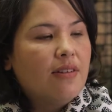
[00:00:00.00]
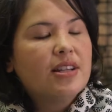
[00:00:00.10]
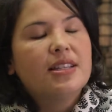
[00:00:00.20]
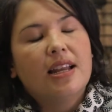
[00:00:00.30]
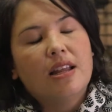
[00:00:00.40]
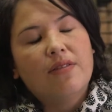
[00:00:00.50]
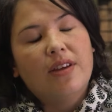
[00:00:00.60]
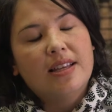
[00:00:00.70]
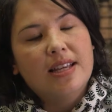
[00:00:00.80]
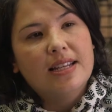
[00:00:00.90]
understanding of
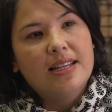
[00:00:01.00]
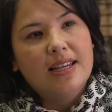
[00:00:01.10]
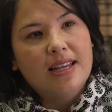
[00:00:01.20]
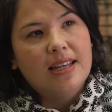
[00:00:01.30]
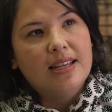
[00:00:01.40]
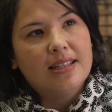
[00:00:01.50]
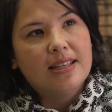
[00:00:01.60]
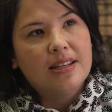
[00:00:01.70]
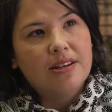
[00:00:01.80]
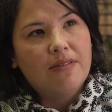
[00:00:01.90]
identity is
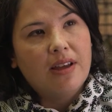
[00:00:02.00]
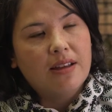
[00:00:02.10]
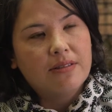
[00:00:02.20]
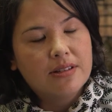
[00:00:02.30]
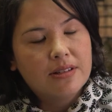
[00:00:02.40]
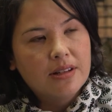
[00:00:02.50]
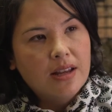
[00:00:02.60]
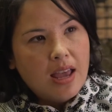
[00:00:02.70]
centred around